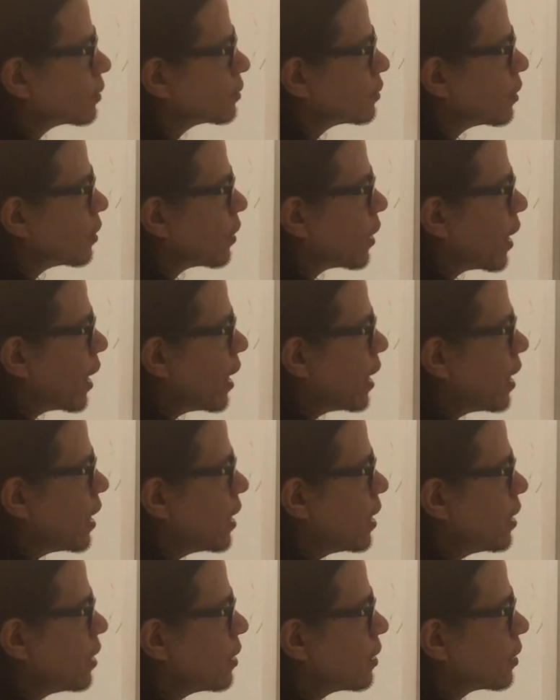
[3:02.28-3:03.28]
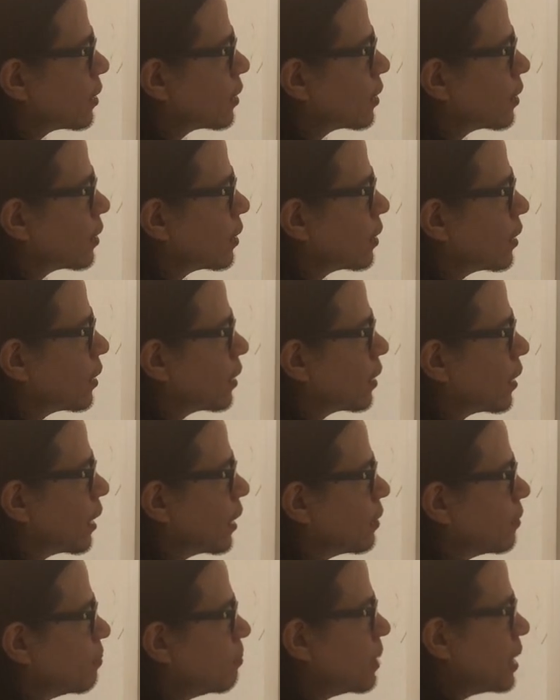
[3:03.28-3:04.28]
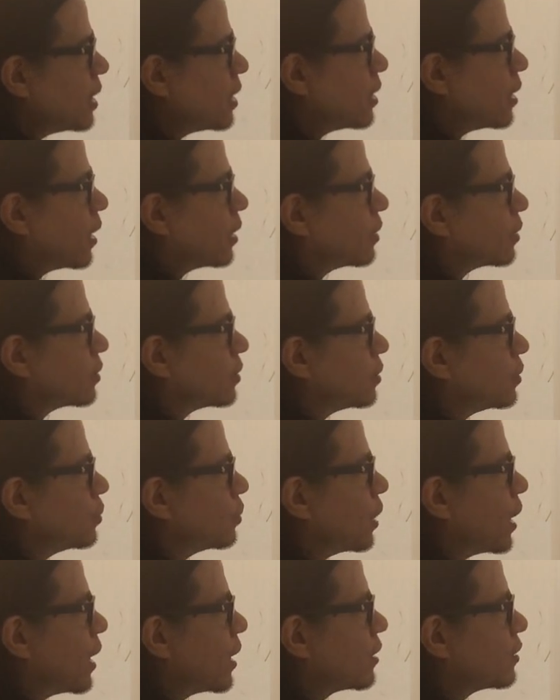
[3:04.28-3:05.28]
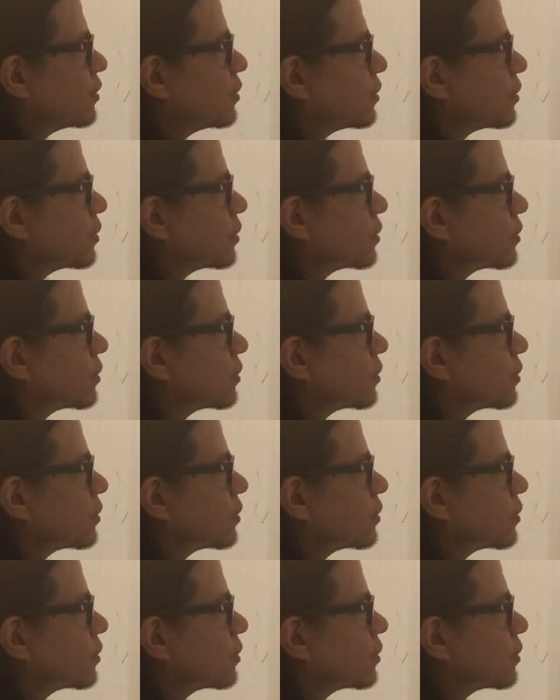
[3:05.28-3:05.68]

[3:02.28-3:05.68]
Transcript: So a and b are the two legs,